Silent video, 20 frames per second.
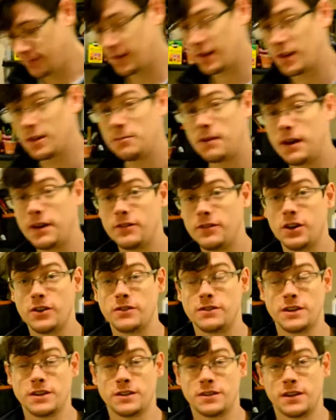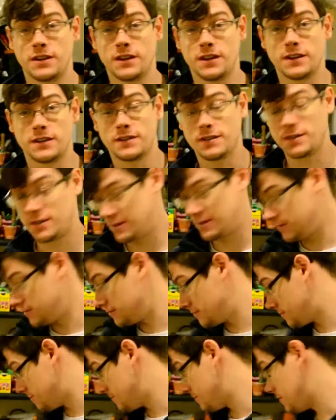You may have noticed that
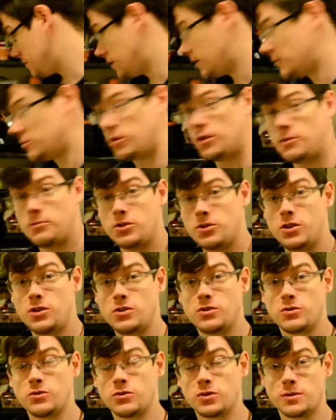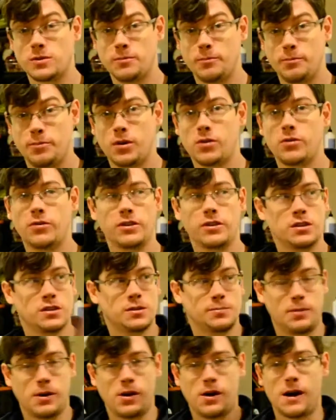I'm not in my usual boring
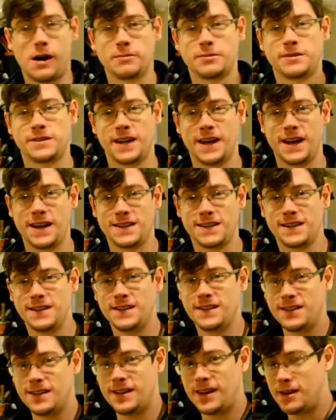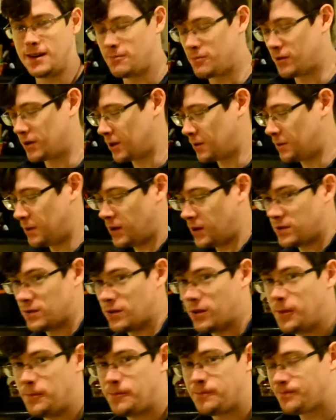spot upstairs in my
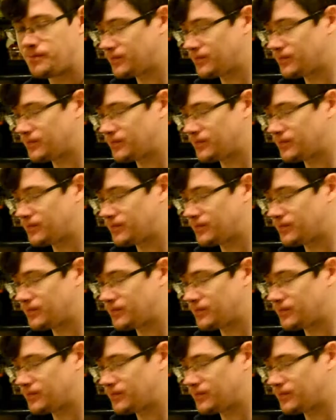computer